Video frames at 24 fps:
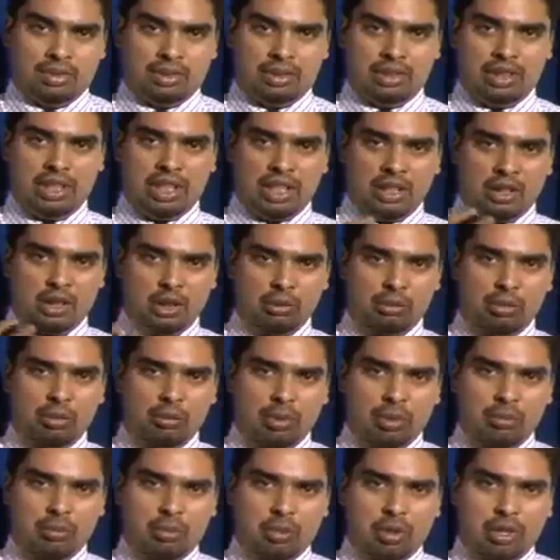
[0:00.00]
They are a group of
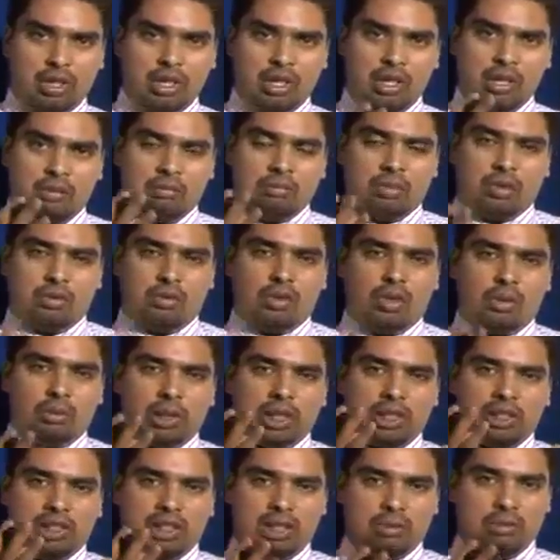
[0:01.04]
people
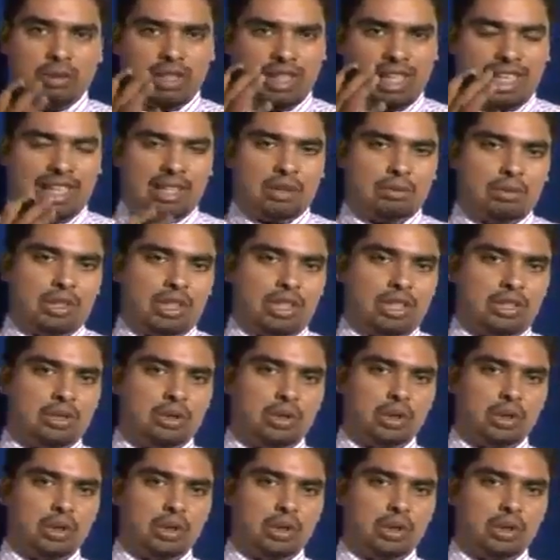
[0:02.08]
performing similar activities.